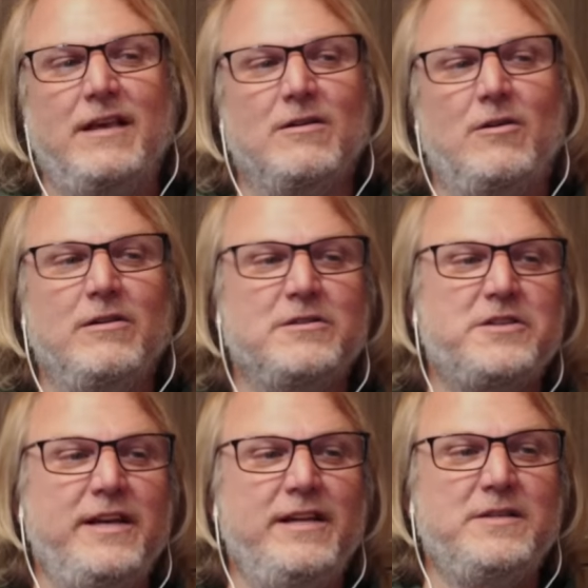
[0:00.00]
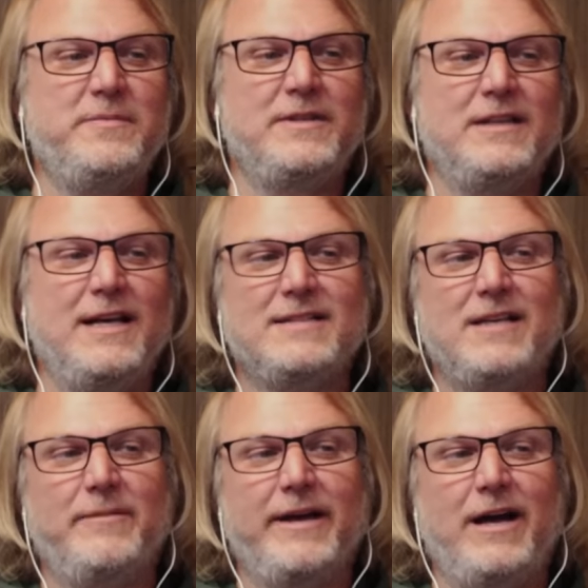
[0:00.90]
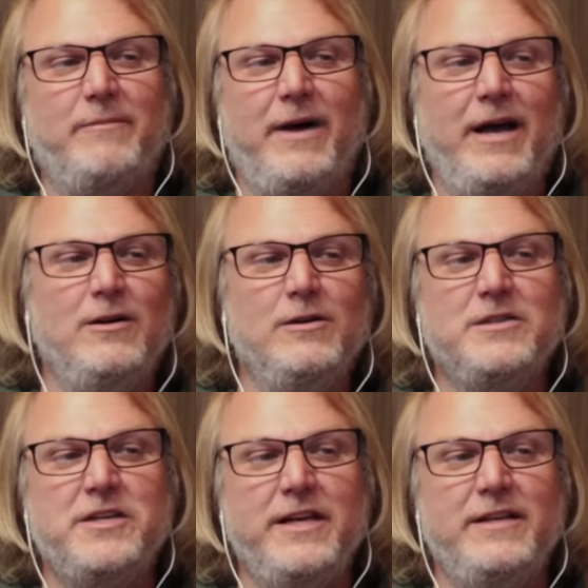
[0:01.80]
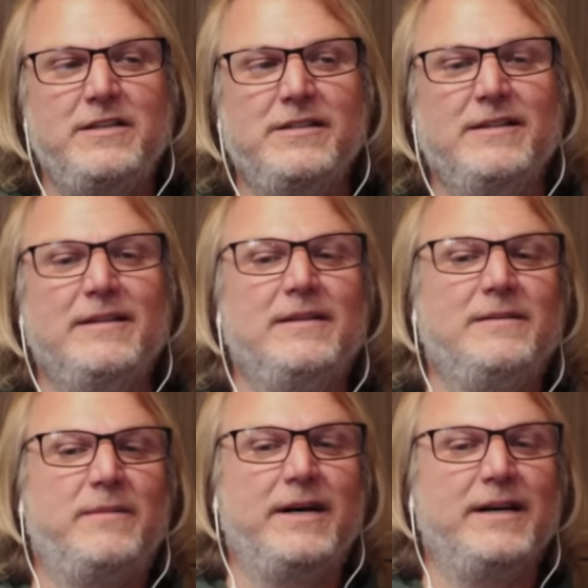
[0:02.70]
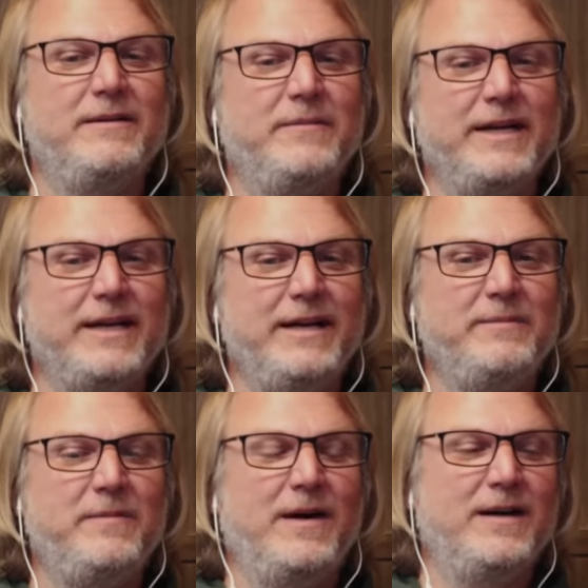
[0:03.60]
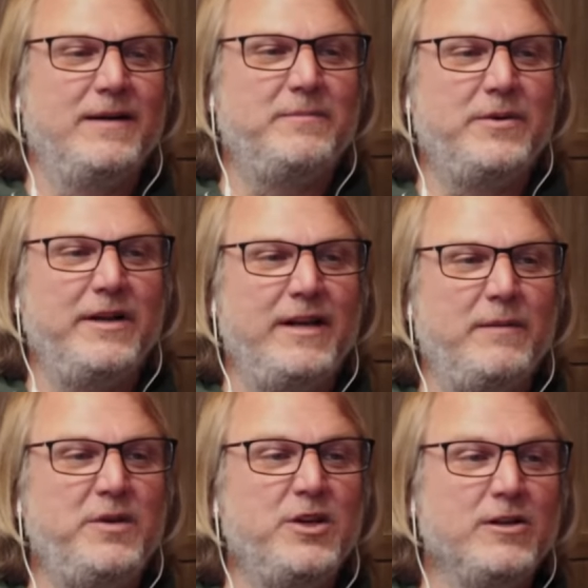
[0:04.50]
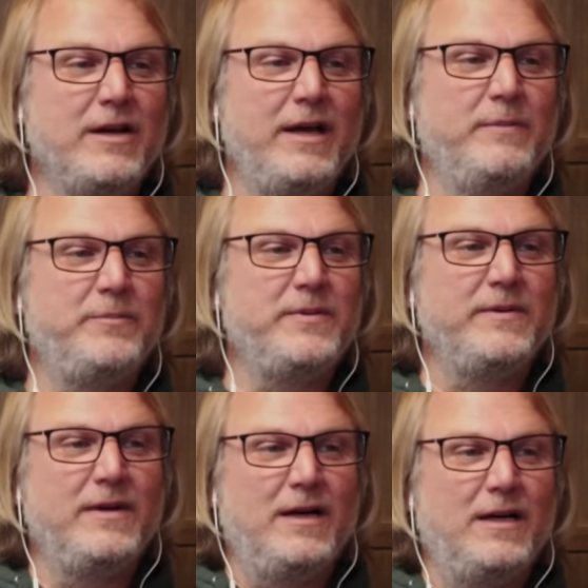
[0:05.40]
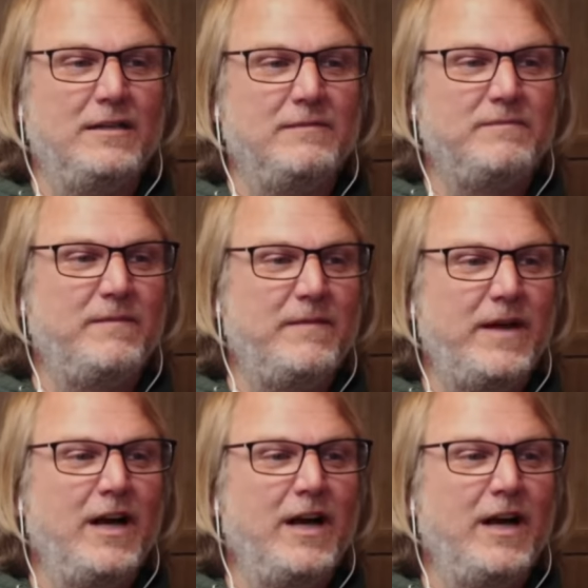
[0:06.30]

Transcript: oil change, but last time I got my oil change, my my guy uh, put in a pure hemp uh, air freshener,